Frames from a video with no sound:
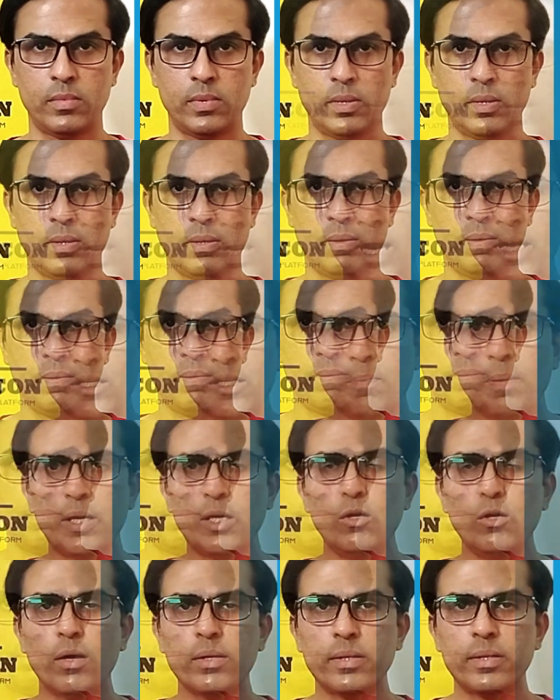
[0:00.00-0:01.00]
Last
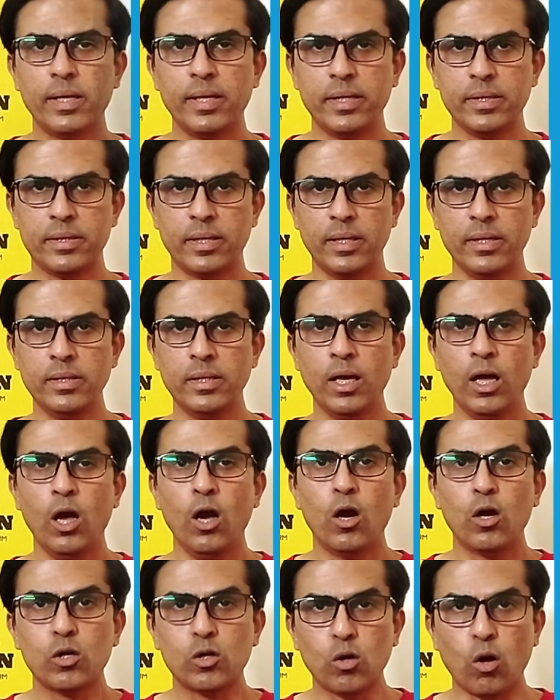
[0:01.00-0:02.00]
but not the least is
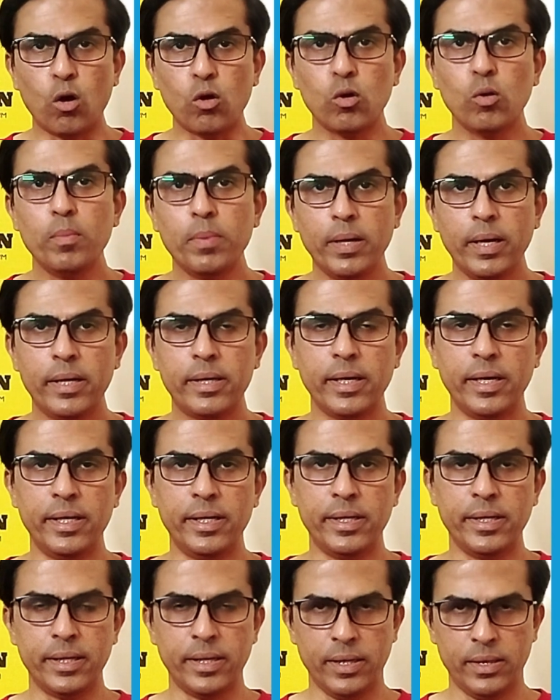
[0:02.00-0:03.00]
conglomerate
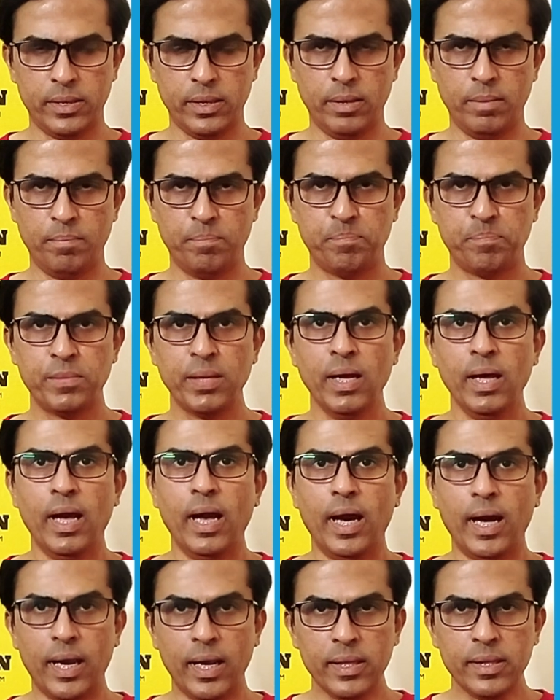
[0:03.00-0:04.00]
integration.
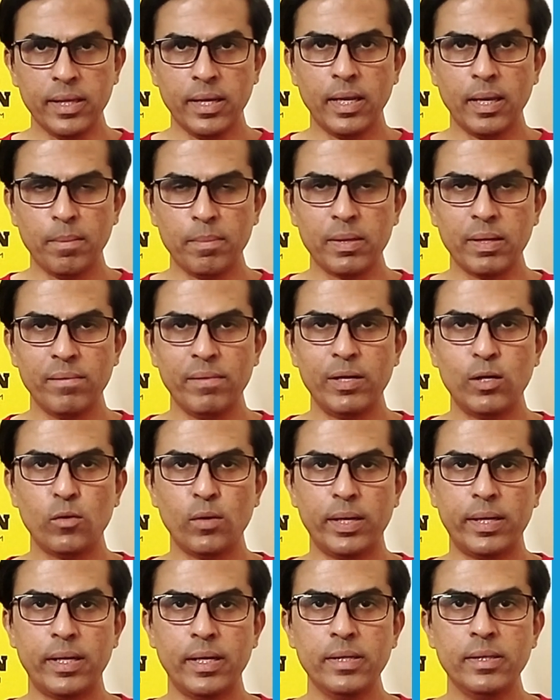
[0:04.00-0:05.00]
Another name given to
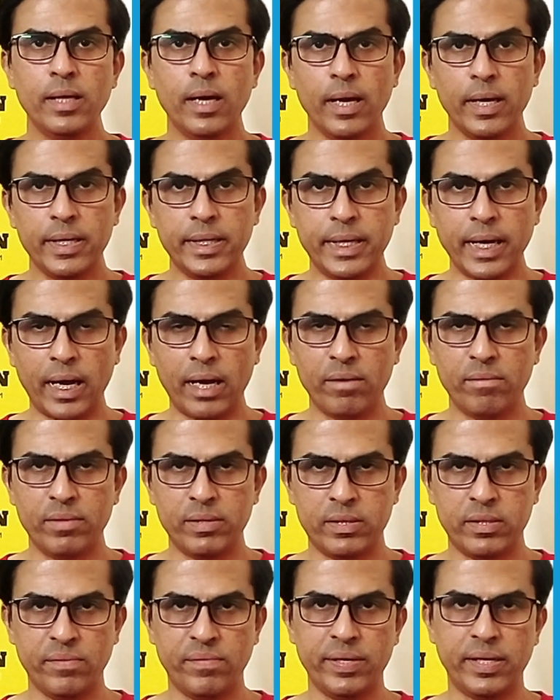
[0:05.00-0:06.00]
it is
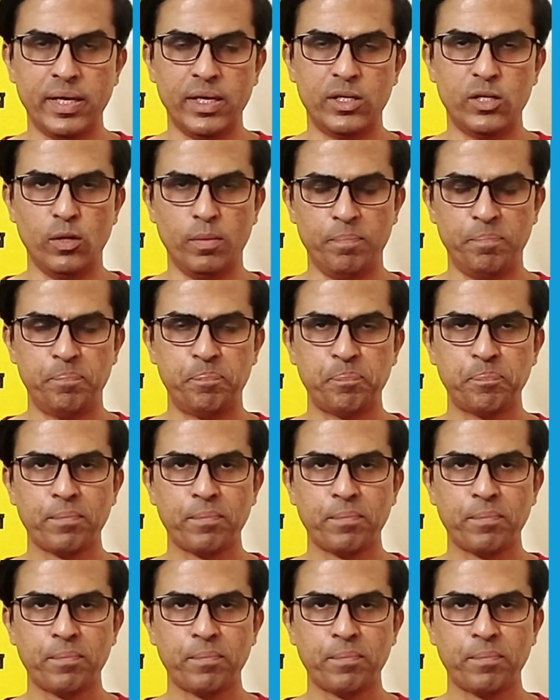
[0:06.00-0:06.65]
diversification.